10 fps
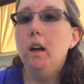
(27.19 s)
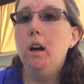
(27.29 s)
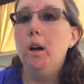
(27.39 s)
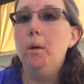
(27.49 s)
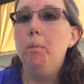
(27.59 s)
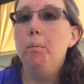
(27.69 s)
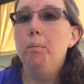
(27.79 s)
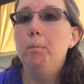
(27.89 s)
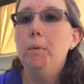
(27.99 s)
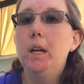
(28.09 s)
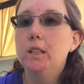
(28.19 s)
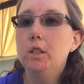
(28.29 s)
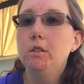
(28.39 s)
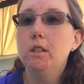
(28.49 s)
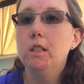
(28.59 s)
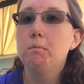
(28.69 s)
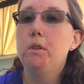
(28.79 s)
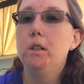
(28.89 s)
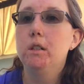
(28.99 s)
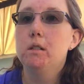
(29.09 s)
Um, but I chose this
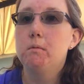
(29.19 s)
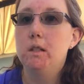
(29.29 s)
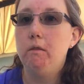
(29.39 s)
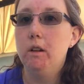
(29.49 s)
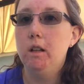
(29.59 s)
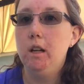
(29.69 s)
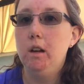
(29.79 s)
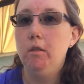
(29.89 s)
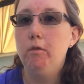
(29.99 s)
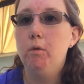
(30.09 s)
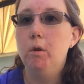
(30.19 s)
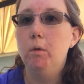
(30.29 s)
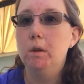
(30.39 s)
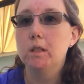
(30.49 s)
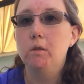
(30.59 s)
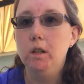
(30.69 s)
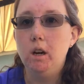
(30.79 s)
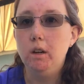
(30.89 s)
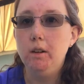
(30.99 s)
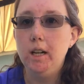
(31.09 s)
book specifically for what's going
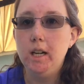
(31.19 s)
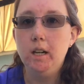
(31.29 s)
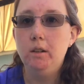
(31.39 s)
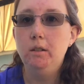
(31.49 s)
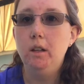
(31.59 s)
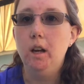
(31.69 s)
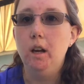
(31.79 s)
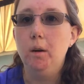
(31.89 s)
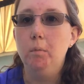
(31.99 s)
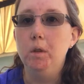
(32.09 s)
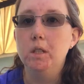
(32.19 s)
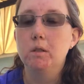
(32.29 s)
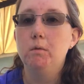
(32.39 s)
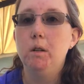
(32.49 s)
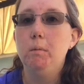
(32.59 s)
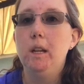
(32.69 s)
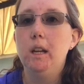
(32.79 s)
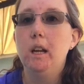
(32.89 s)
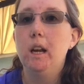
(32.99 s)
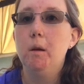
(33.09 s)
on right now. Um, we just want to be
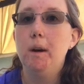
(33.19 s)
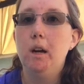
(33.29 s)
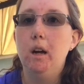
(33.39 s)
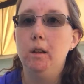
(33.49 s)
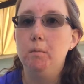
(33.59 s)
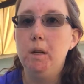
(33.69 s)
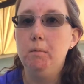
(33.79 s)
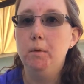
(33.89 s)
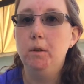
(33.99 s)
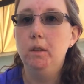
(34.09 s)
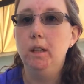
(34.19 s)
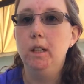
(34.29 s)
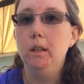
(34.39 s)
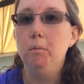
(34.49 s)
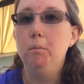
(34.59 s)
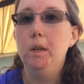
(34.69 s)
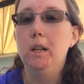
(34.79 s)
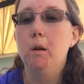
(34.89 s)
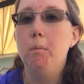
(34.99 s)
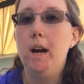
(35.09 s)
thinking about other people and
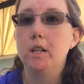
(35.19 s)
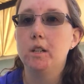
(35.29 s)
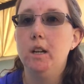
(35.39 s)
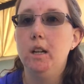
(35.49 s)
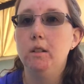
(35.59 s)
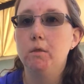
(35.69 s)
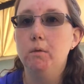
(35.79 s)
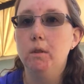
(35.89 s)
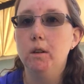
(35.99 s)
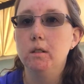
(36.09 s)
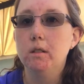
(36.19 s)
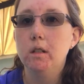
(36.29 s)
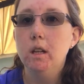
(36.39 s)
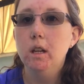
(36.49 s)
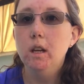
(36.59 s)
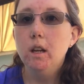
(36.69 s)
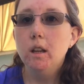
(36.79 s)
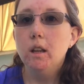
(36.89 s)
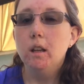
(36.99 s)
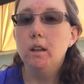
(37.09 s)
being compassionate towards
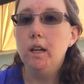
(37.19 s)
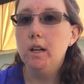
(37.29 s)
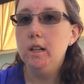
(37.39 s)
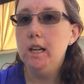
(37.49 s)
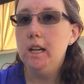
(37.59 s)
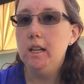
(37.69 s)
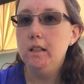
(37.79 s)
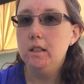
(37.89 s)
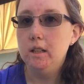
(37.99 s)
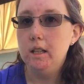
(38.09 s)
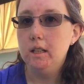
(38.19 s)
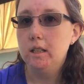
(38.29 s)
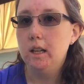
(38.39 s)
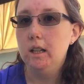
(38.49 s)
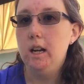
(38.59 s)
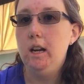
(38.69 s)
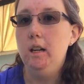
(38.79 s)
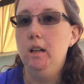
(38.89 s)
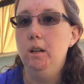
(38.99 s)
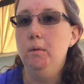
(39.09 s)
their needs and things like
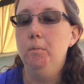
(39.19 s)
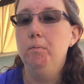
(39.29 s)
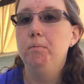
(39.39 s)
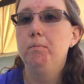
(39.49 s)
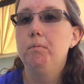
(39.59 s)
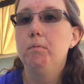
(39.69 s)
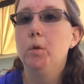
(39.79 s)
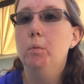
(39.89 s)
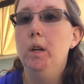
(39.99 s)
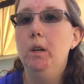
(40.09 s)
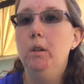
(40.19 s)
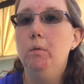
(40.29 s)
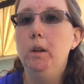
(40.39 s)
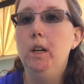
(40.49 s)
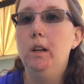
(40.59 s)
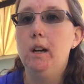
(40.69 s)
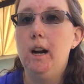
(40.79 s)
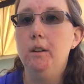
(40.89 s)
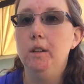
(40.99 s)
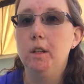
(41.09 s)
that um, when we are
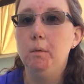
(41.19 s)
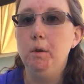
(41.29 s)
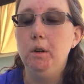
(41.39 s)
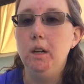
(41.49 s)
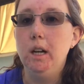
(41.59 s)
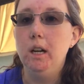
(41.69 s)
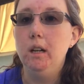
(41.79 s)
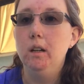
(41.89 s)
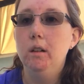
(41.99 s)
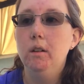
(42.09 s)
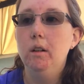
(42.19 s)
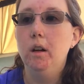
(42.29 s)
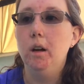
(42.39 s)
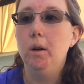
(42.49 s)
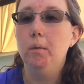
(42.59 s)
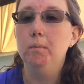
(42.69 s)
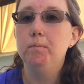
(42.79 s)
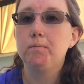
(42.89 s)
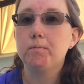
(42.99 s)
out in the community. Um,